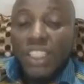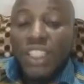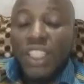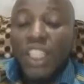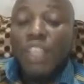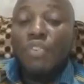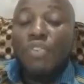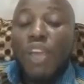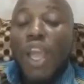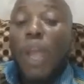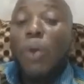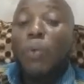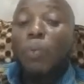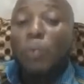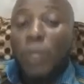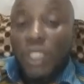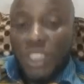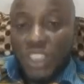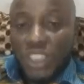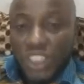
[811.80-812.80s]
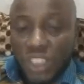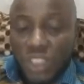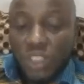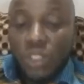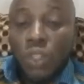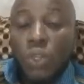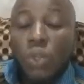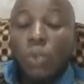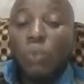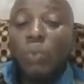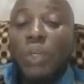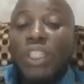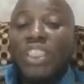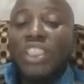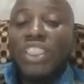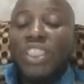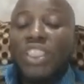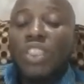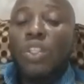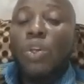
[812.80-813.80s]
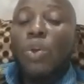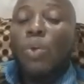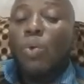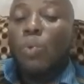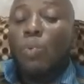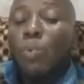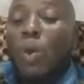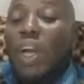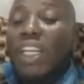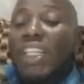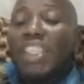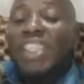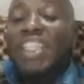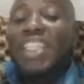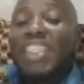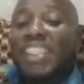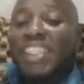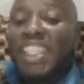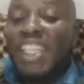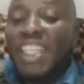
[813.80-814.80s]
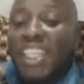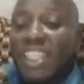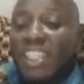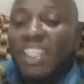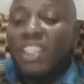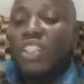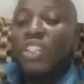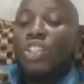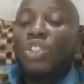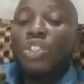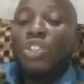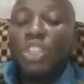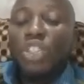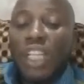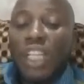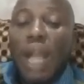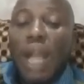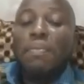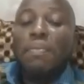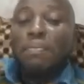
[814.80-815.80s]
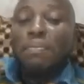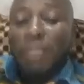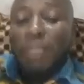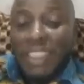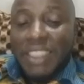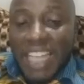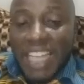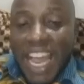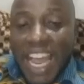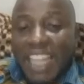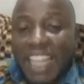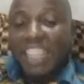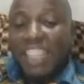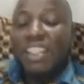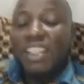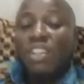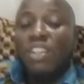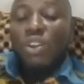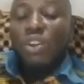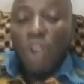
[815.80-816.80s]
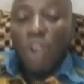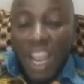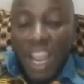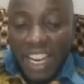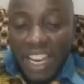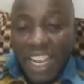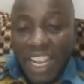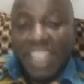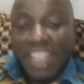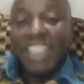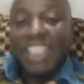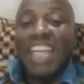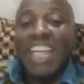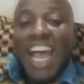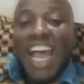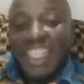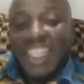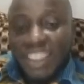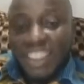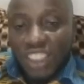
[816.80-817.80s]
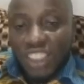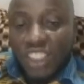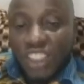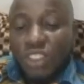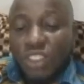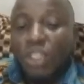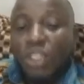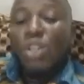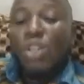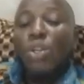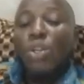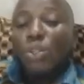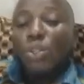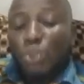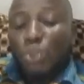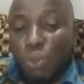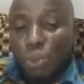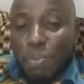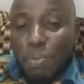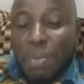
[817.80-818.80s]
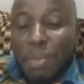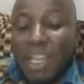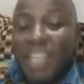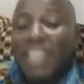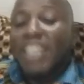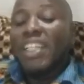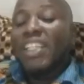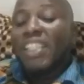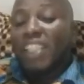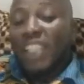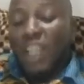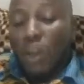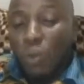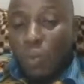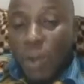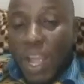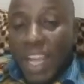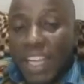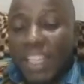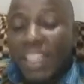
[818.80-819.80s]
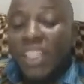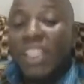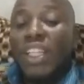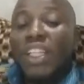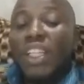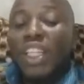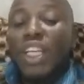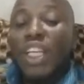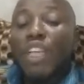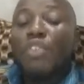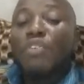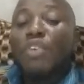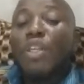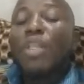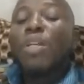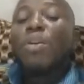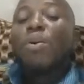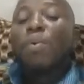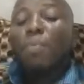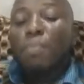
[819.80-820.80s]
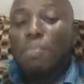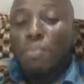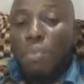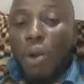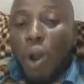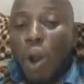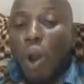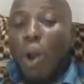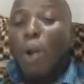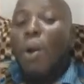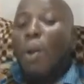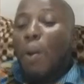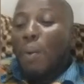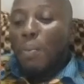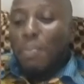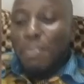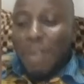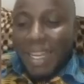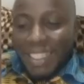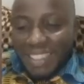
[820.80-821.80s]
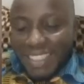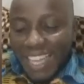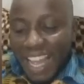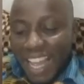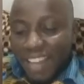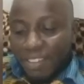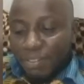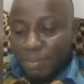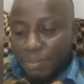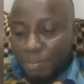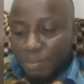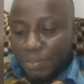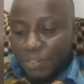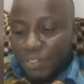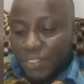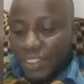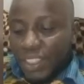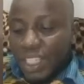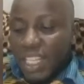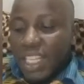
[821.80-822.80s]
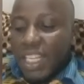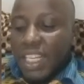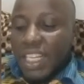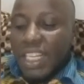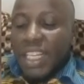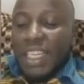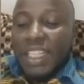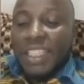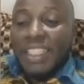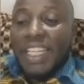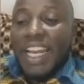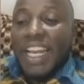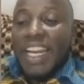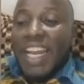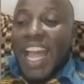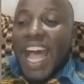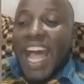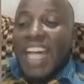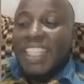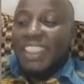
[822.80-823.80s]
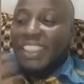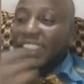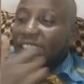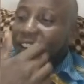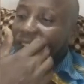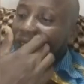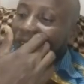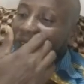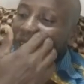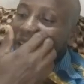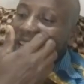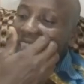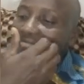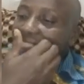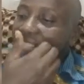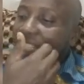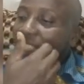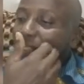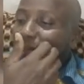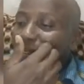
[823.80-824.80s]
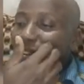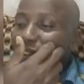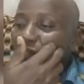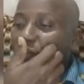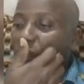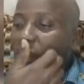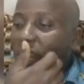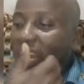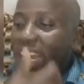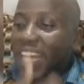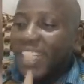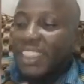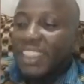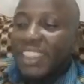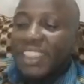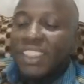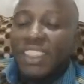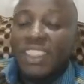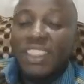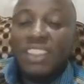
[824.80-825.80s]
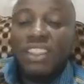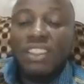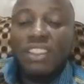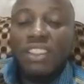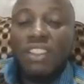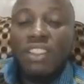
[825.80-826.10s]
give a wish, which is what they think can be done in addition to make the work even more better. The last assessment for learning